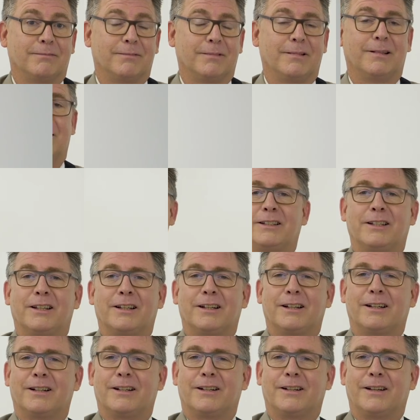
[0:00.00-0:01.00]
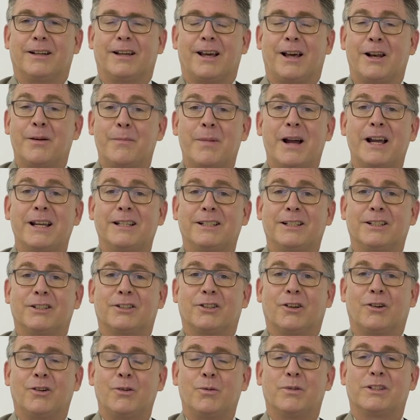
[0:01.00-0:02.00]
So it's an amazing
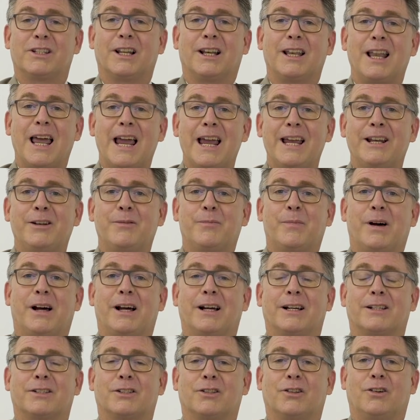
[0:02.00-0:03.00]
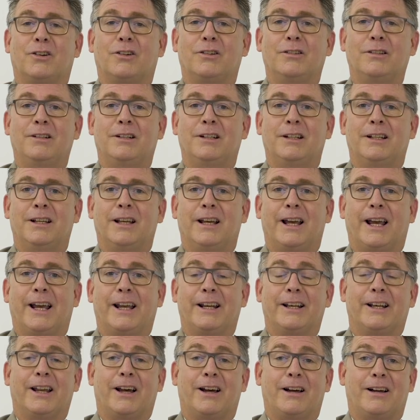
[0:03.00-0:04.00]
song. It was a landmark song,
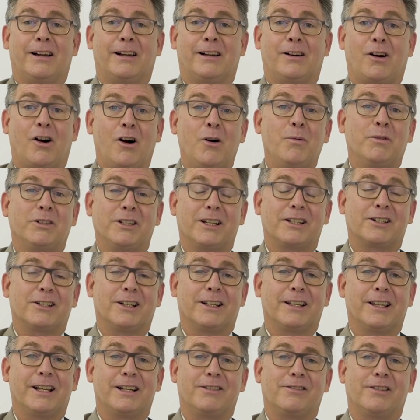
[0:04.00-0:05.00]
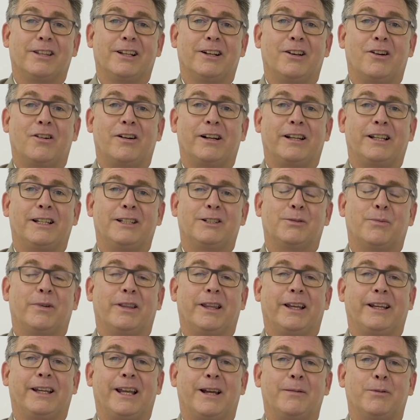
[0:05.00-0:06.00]
and I was actually there in the 90s when
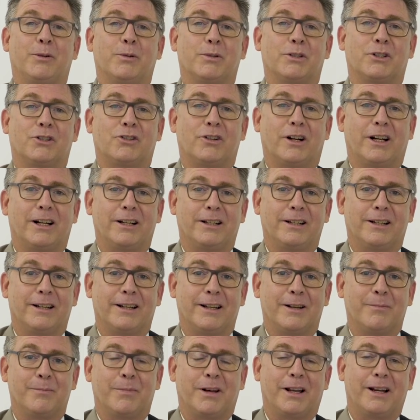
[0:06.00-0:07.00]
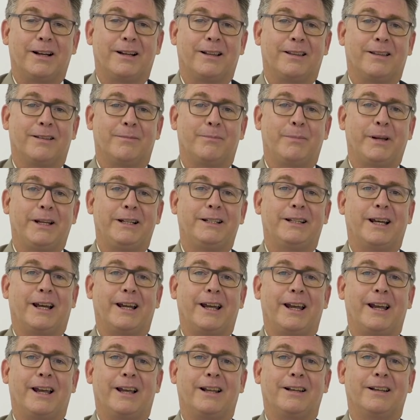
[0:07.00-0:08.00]
they came to Australia and played at the Big
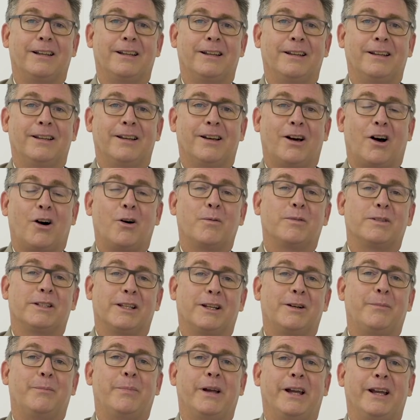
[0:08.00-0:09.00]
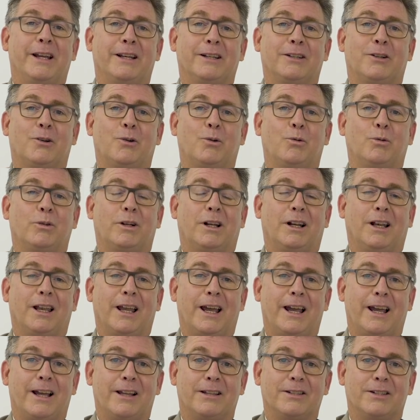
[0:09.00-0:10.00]
Day Out. I was in a band called
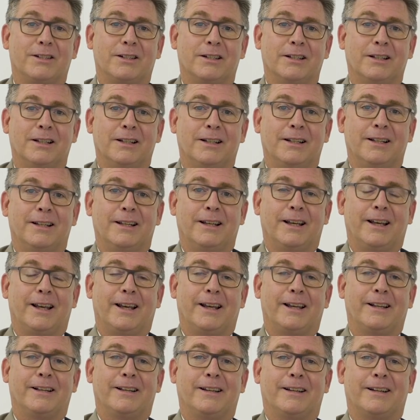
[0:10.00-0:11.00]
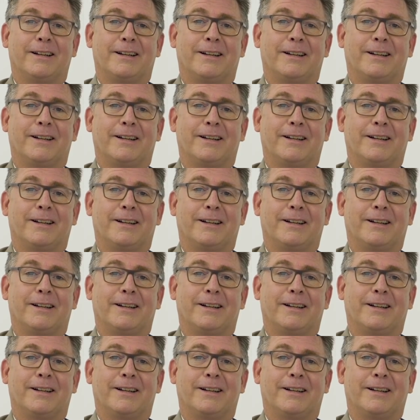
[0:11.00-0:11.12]
Clouds, and